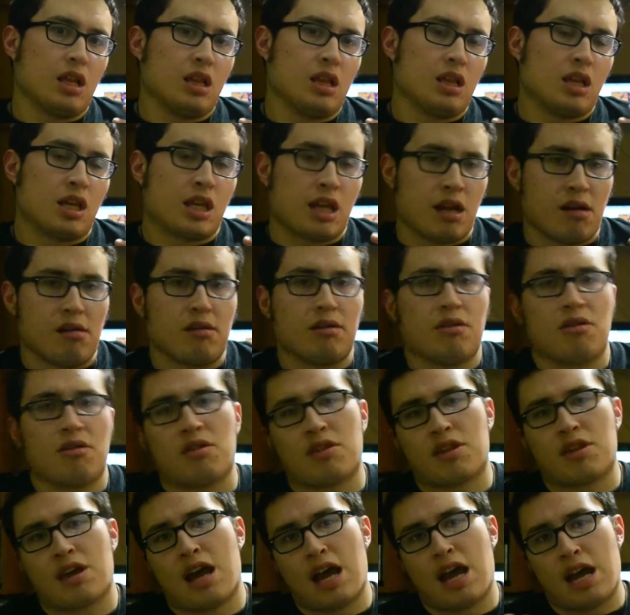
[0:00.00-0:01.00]
the character
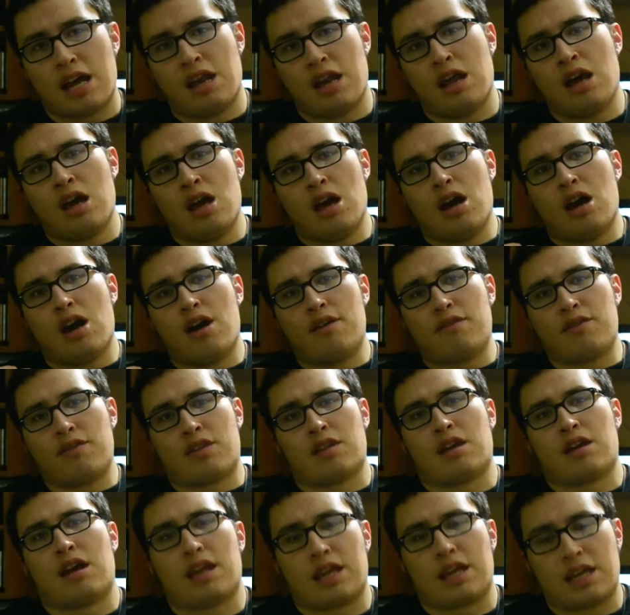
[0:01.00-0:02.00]
design of the
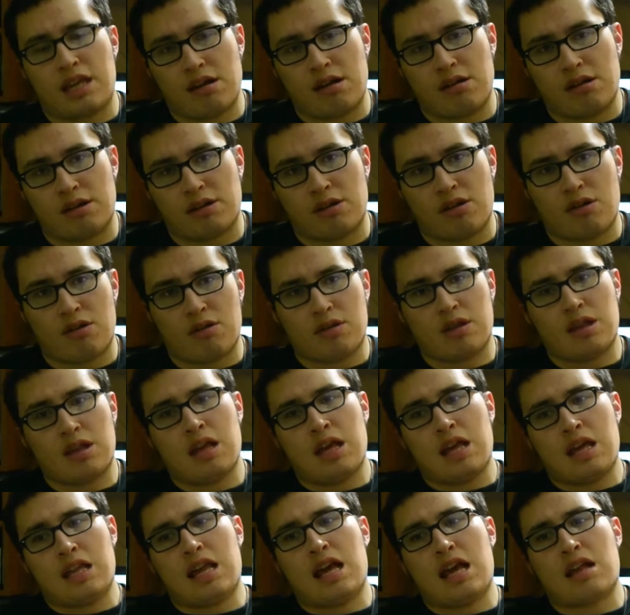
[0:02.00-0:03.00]
Sonic characters.
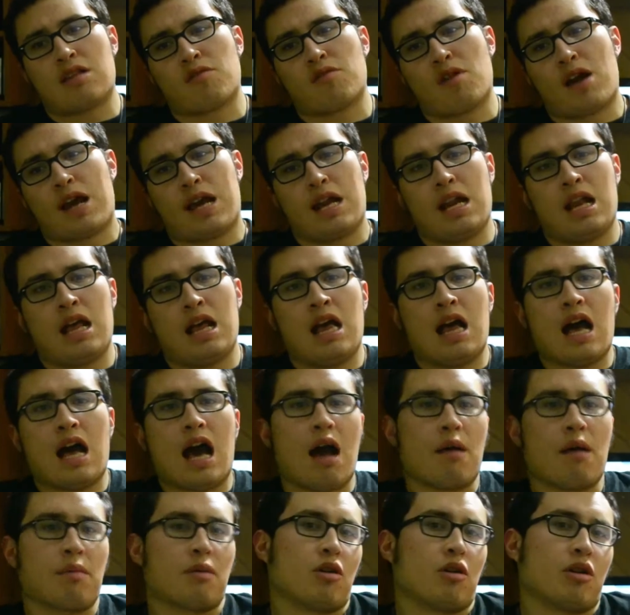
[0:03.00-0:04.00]
That's right.
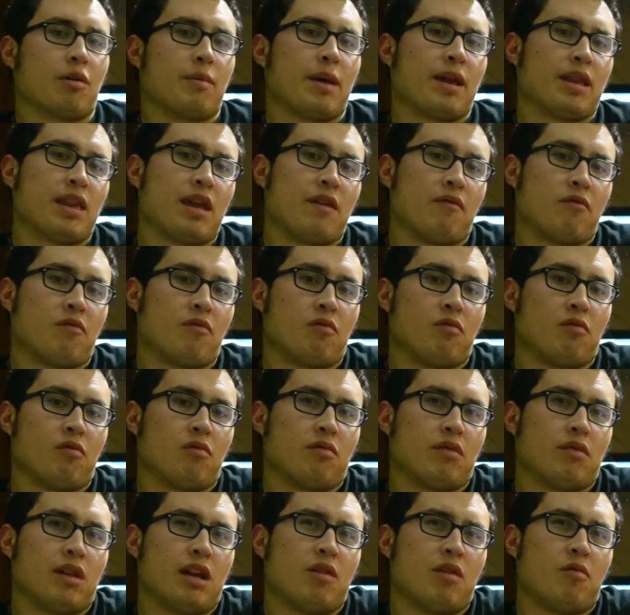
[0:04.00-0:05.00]
I'm talking about they've,
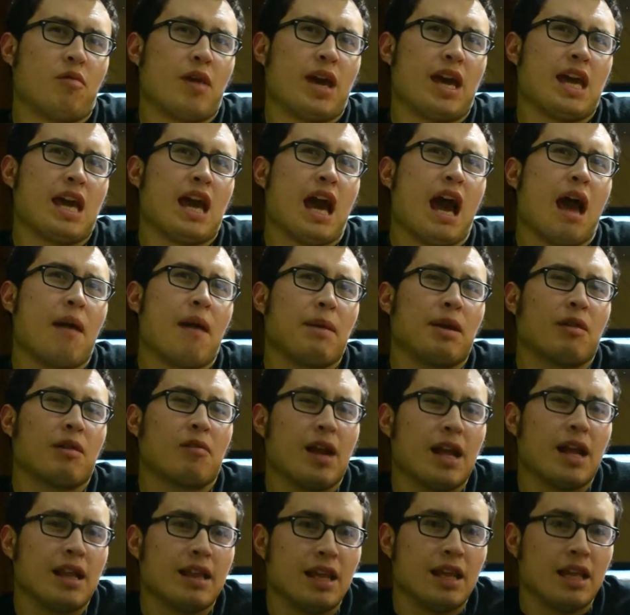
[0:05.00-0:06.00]
in a way, I mean,
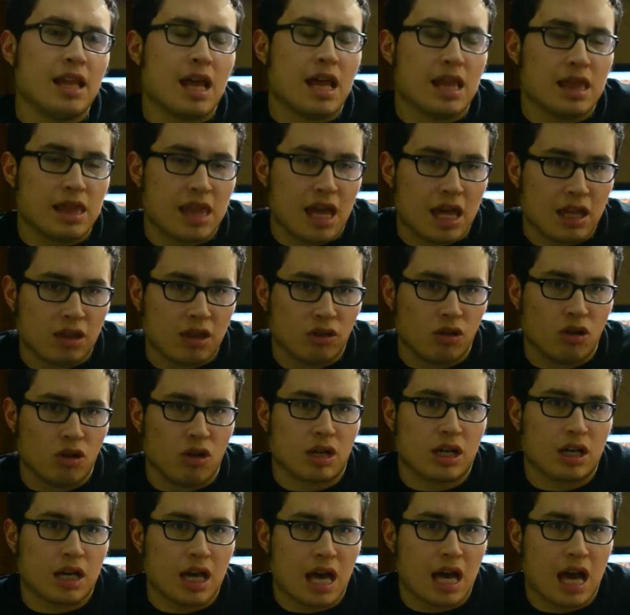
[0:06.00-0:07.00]
granted, they
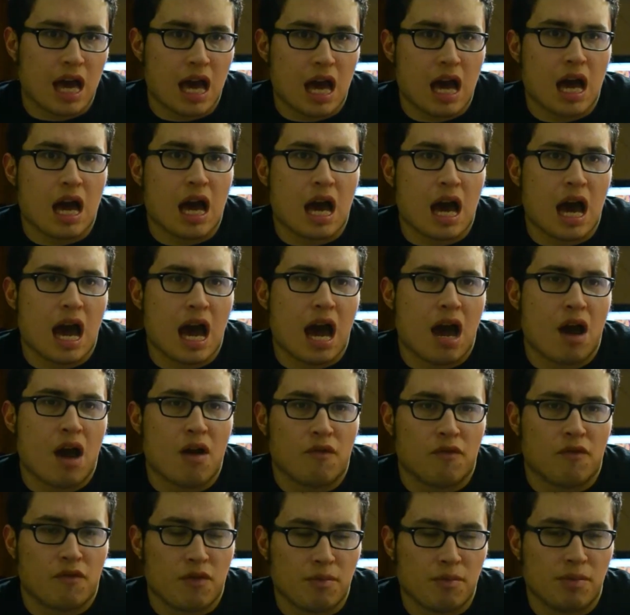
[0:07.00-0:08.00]
look
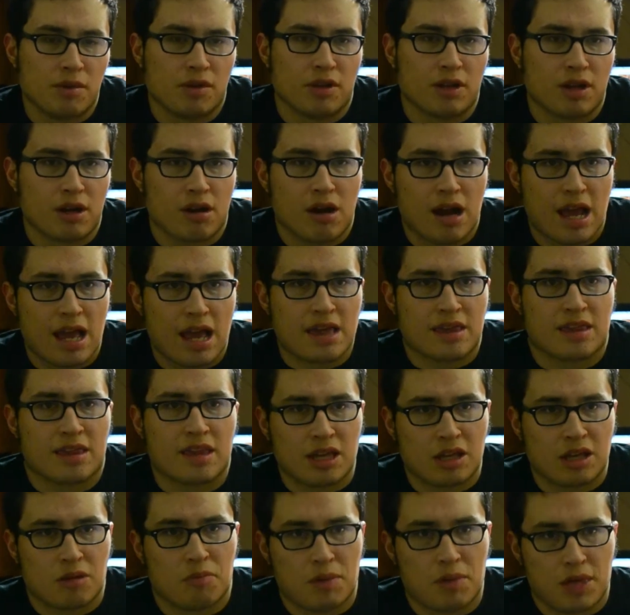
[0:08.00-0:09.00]
how familiar as
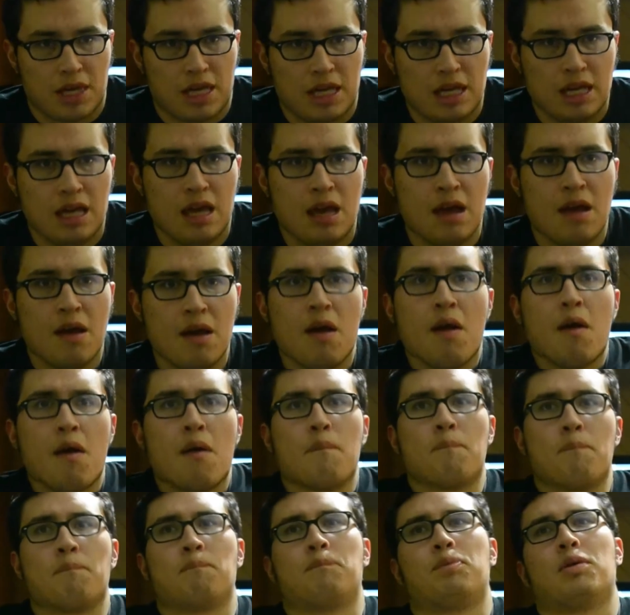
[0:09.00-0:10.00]
they can be,
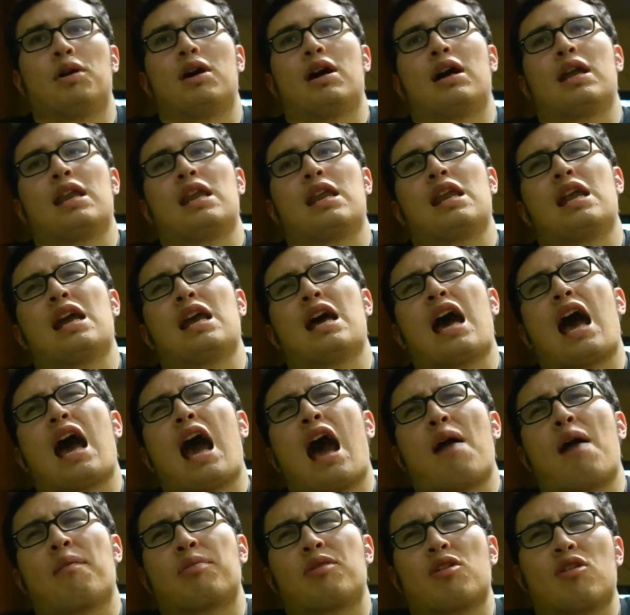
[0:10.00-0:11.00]
but
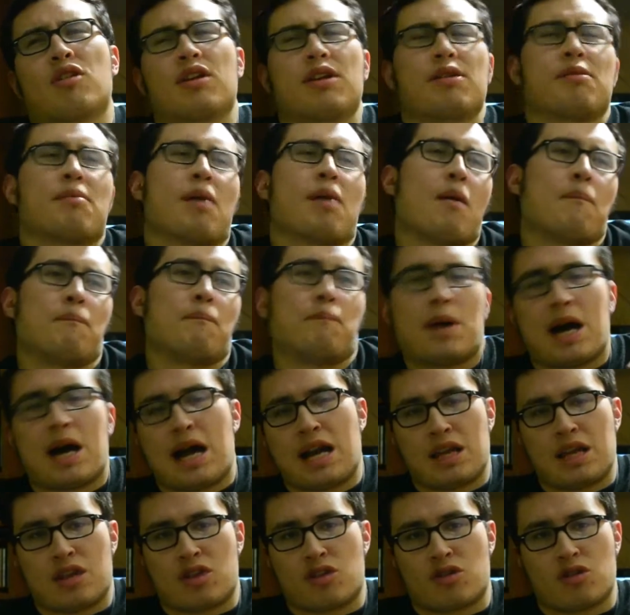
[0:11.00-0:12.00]
I'm talking about
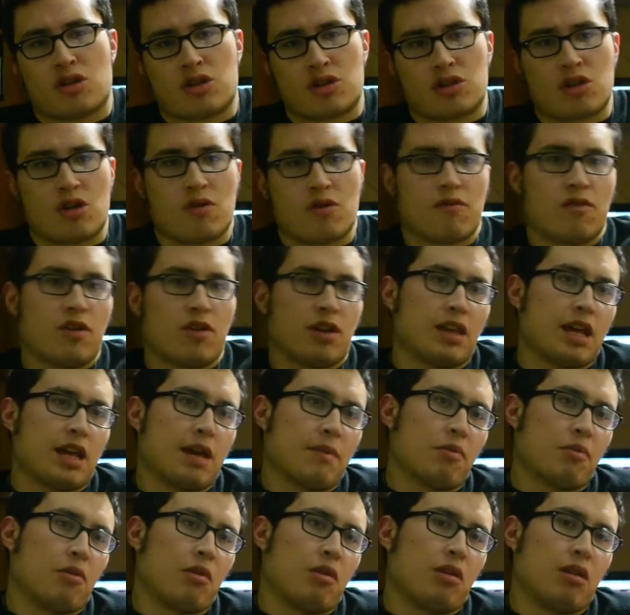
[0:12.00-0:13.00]
body structure. For
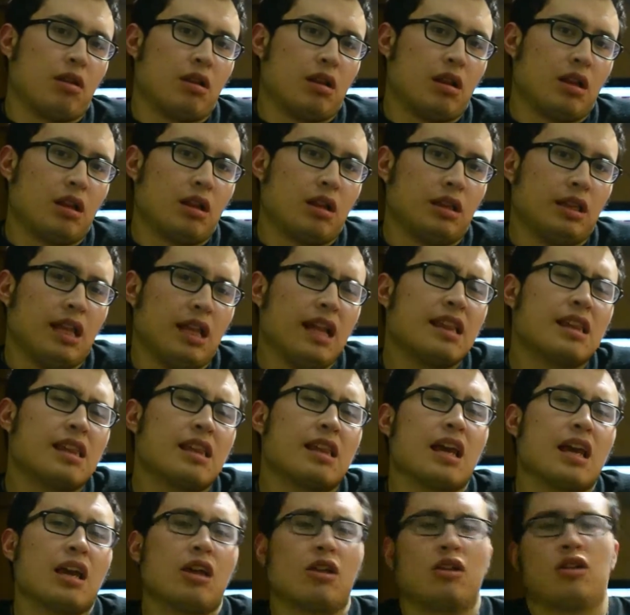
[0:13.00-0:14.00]
example, let's
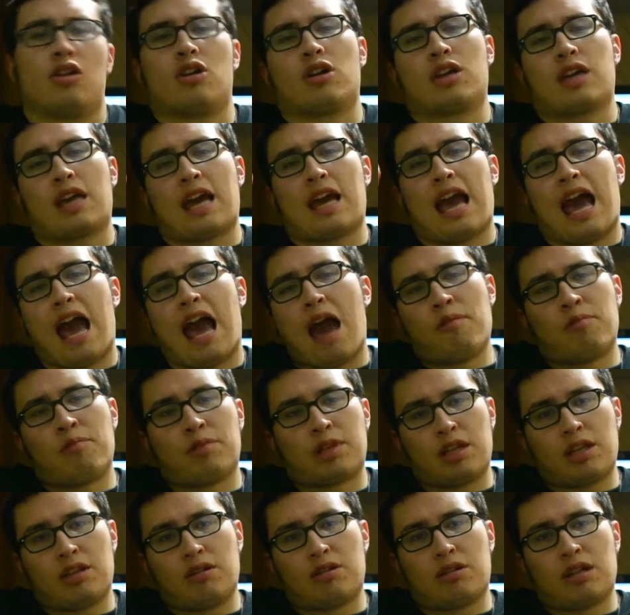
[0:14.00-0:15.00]
take a look at what
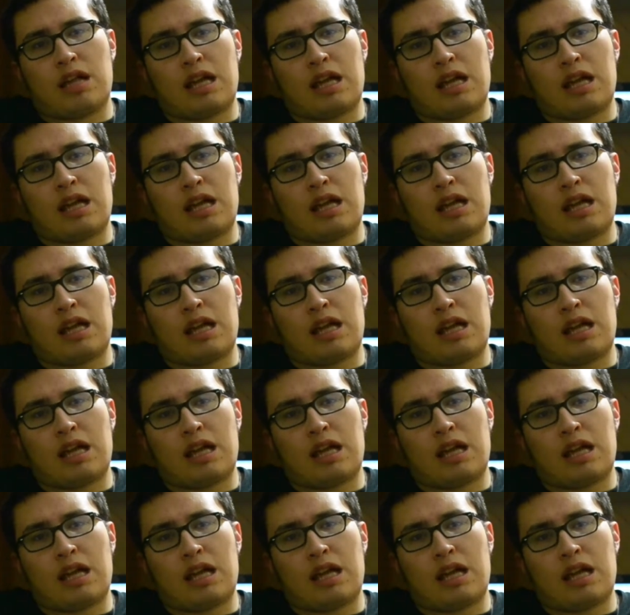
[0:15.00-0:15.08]
they look